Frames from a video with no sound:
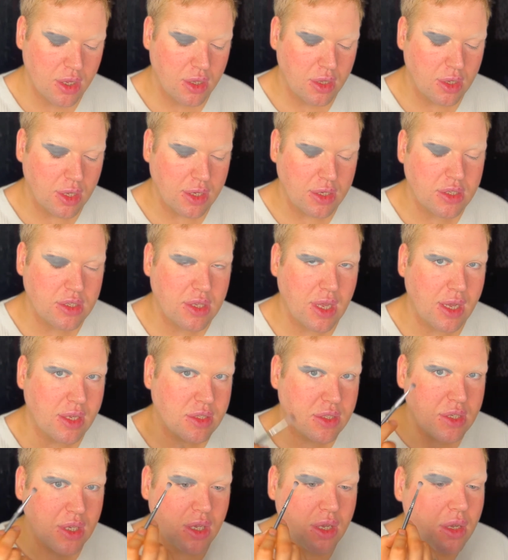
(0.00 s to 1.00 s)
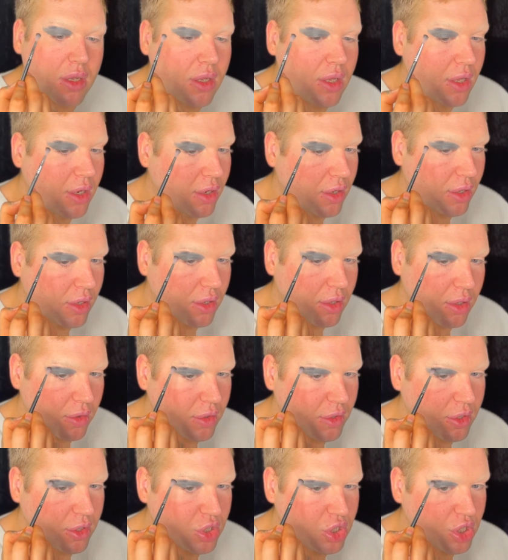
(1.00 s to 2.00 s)
like start tickling
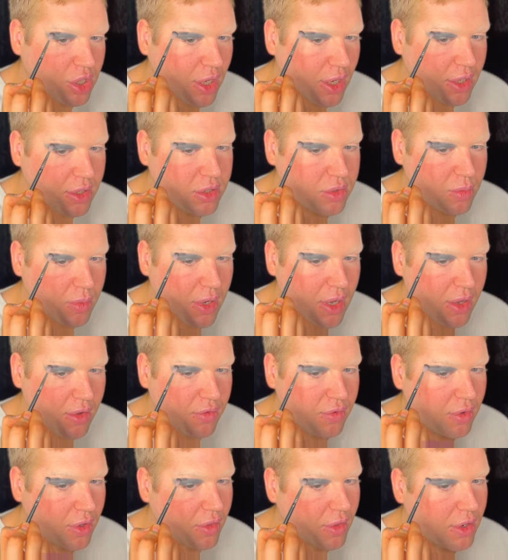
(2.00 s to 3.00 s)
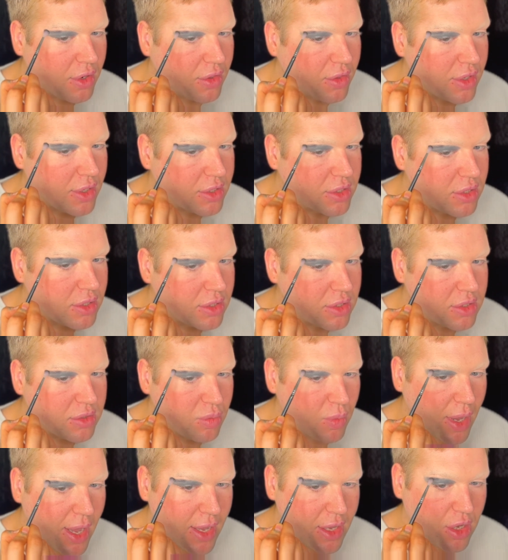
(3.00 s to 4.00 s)
your shades with, and then this is
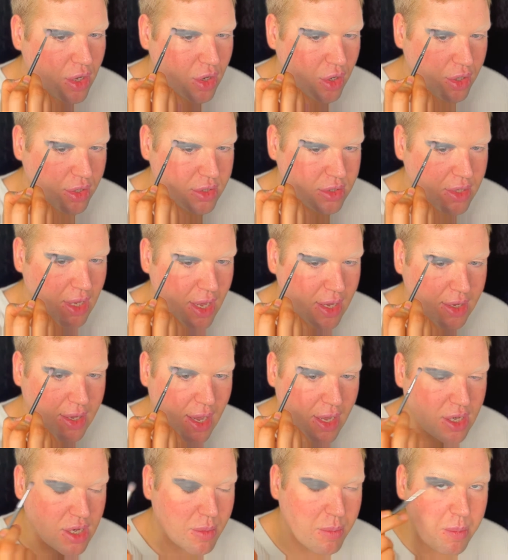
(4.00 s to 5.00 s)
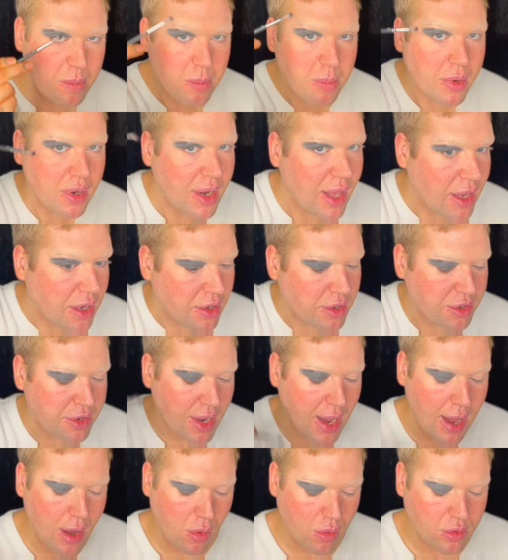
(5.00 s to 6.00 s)
where you're going to start getting your blend
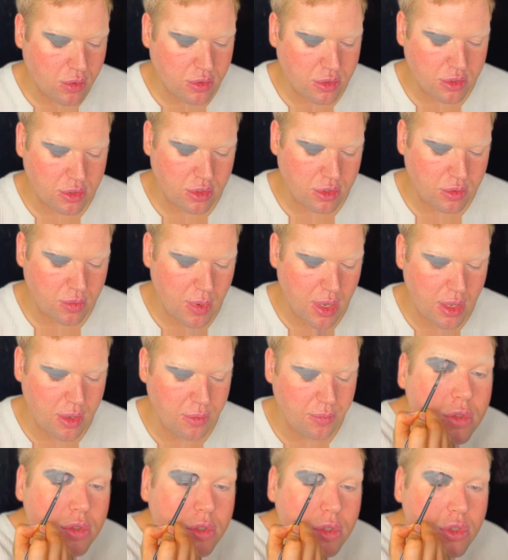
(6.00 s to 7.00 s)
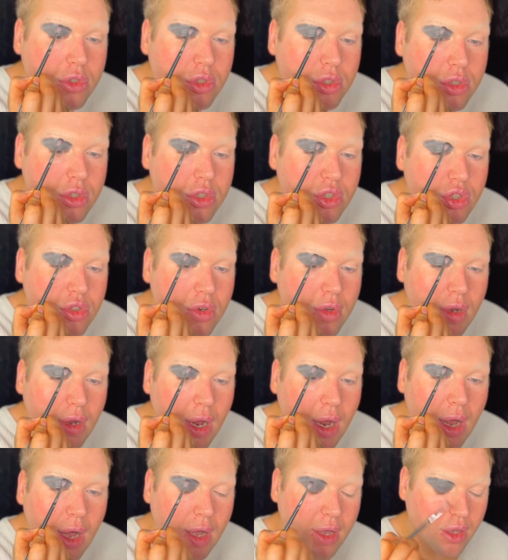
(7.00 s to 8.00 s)
outs as well. So just
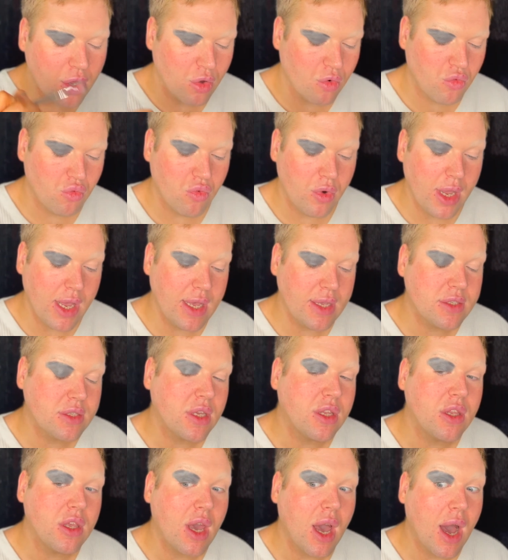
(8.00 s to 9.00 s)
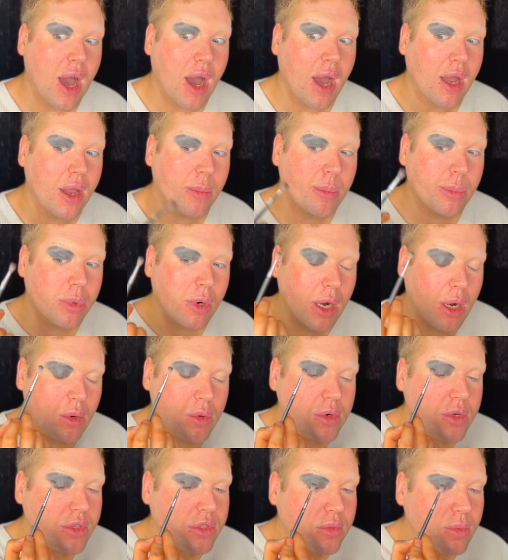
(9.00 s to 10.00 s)
try raising your
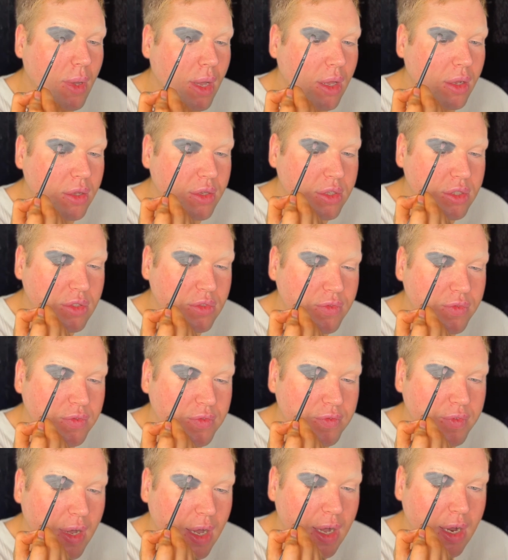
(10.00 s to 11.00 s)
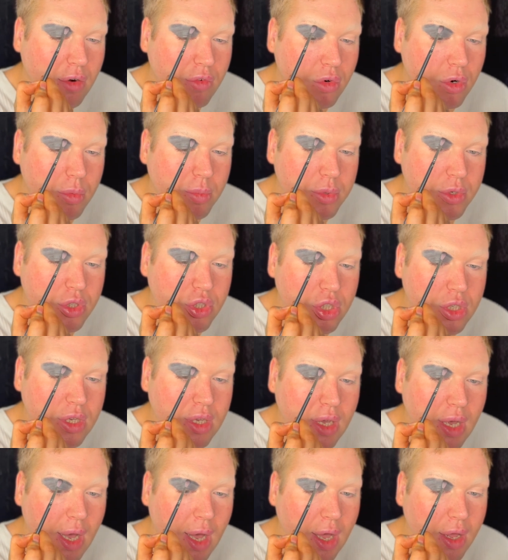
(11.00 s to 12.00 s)
eyebrow as well, as far up as you
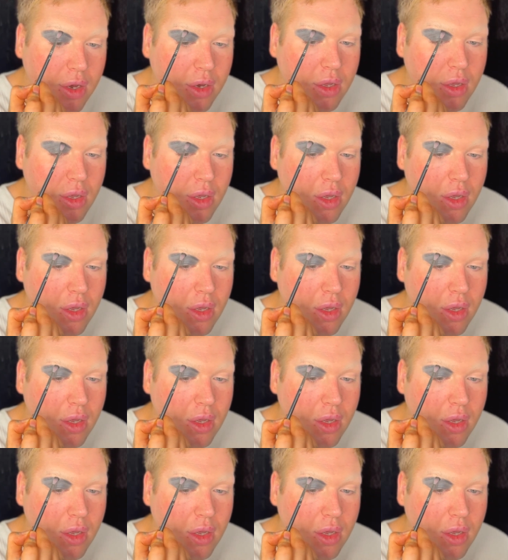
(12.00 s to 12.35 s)
can,